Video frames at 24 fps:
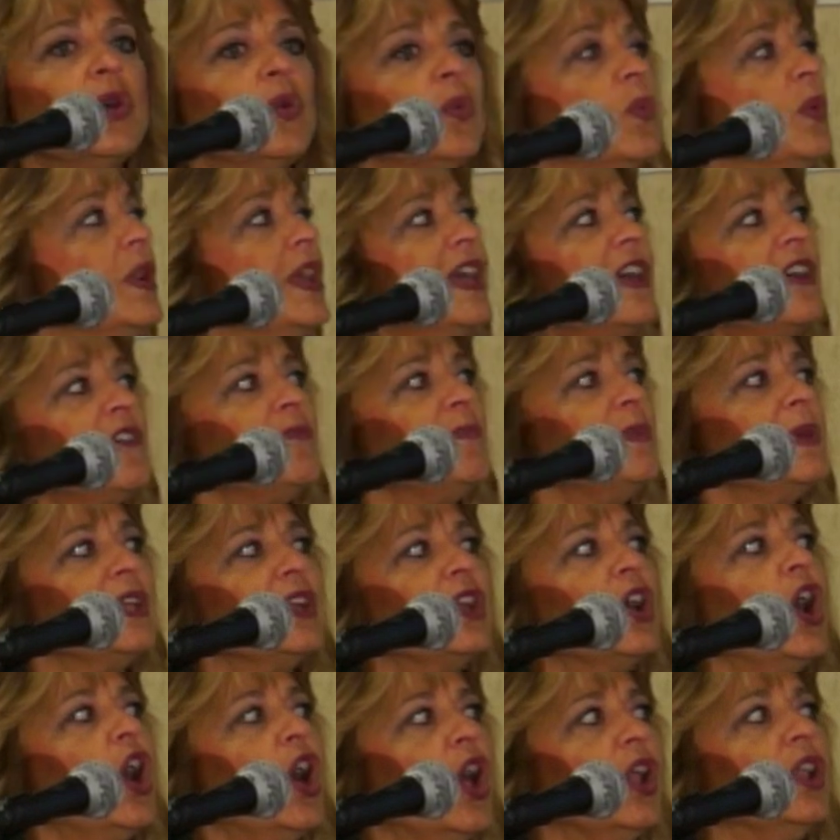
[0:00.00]
we have
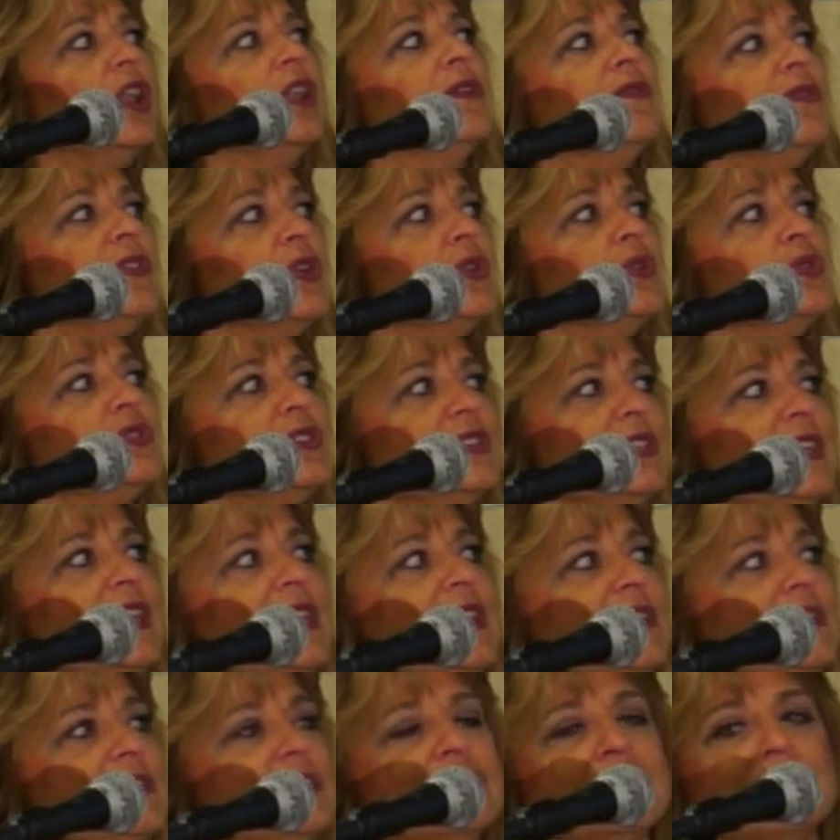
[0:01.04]
been all of those
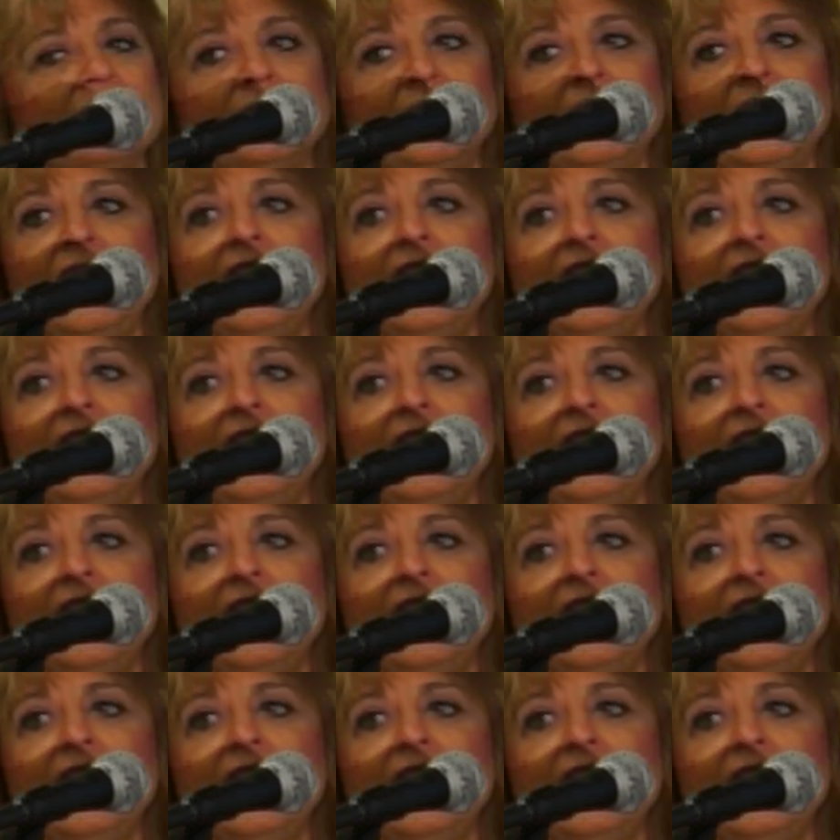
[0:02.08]
things.